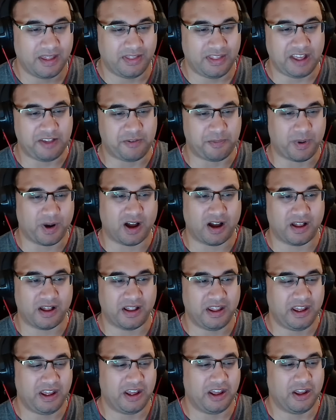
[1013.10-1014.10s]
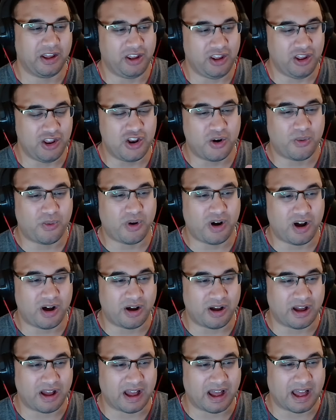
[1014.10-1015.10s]
This part, you know
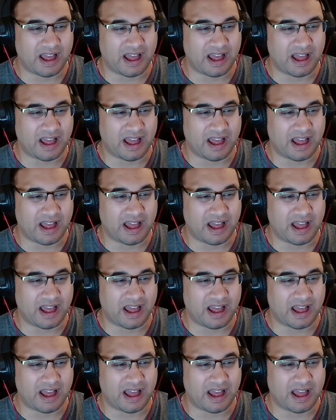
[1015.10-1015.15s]
what?